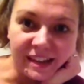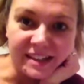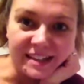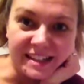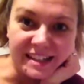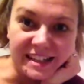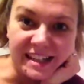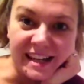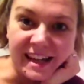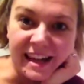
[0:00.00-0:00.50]

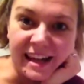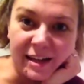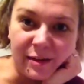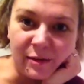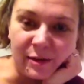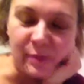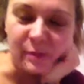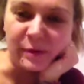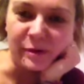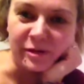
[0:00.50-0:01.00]
Today,
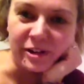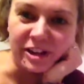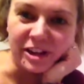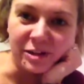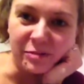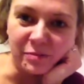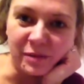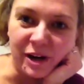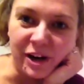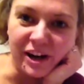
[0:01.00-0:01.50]
when we were at
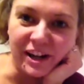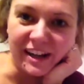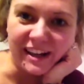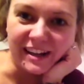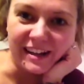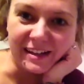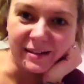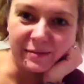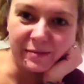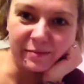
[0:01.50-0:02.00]
the
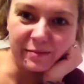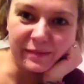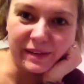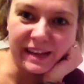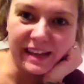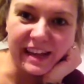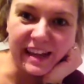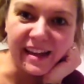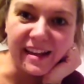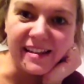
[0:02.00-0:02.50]
market,
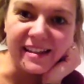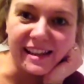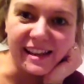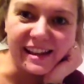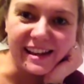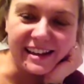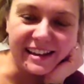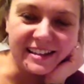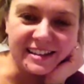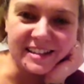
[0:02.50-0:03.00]
Michele
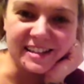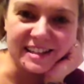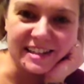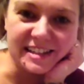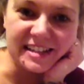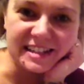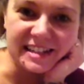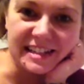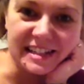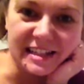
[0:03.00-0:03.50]

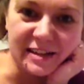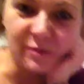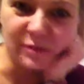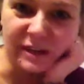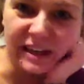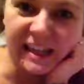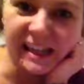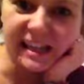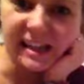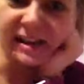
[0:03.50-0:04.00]
insisted that
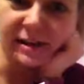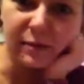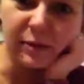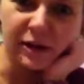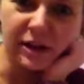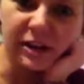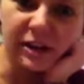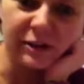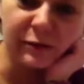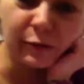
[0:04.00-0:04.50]
we get a
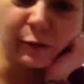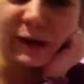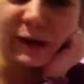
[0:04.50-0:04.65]
bottle of